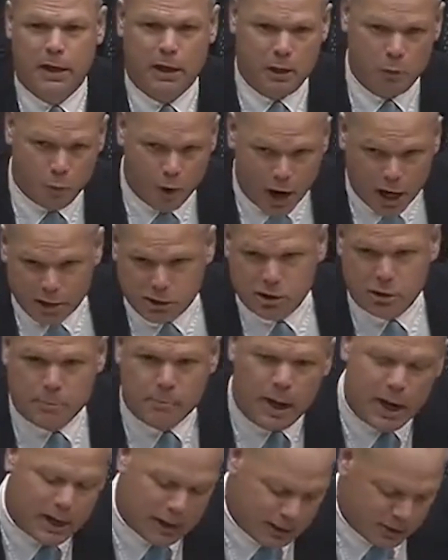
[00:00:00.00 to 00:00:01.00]
He washed
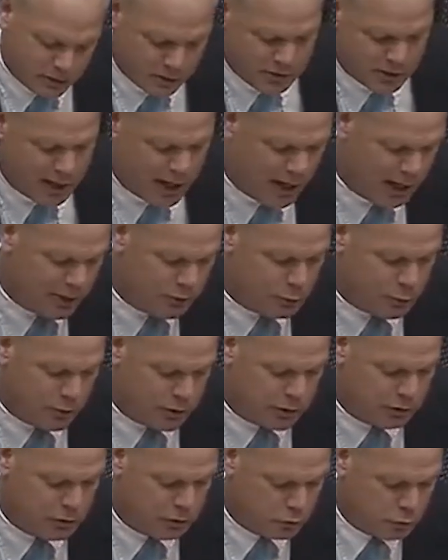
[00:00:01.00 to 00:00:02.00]
my insides
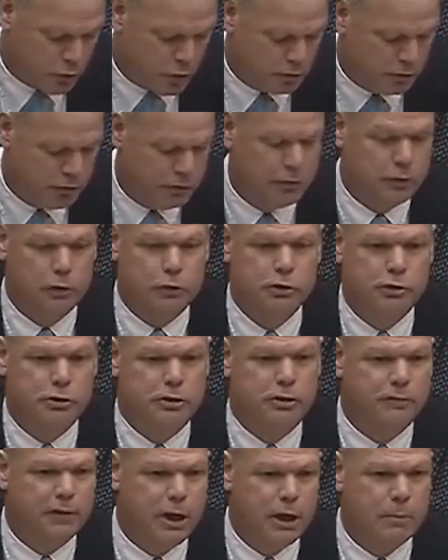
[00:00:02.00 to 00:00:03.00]
with a strong
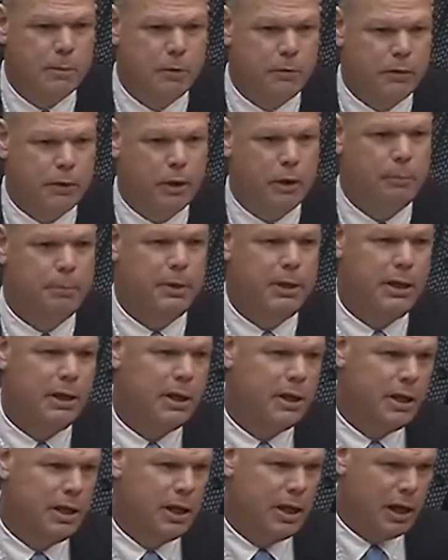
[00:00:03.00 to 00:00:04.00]
solution of chemotherapy
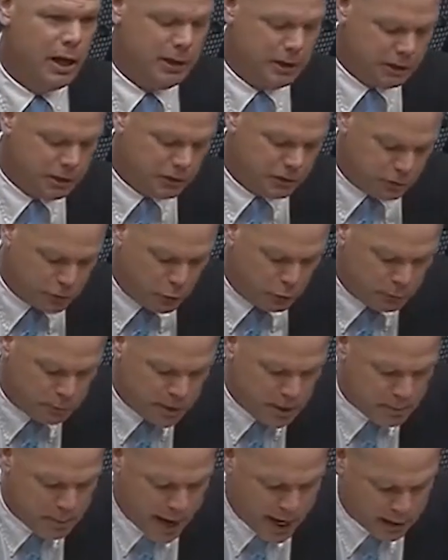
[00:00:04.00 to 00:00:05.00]
and then sewed
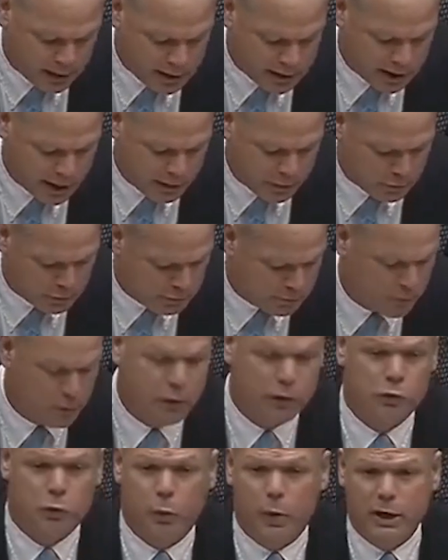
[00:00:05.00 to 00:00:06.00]
me back together for
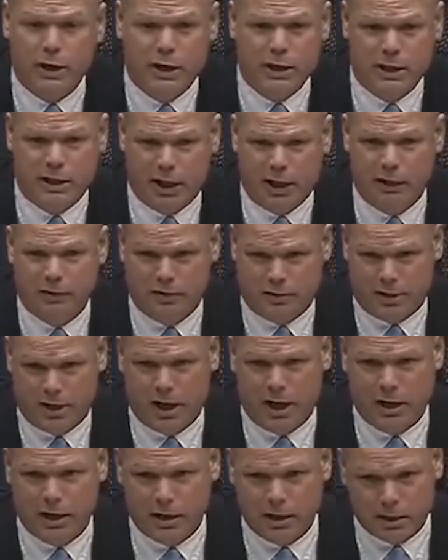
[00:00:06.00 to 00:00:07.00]
a 20-day
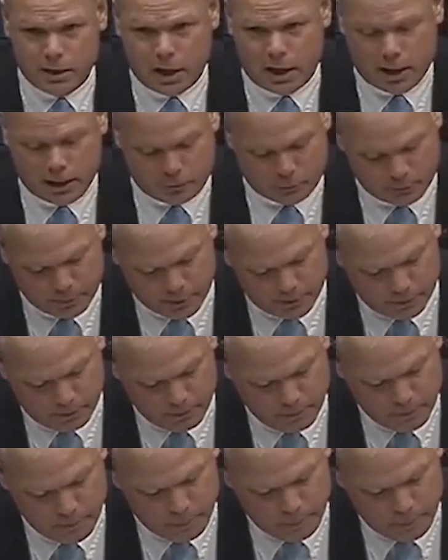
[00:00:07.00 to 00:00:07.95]
stay in the hospital.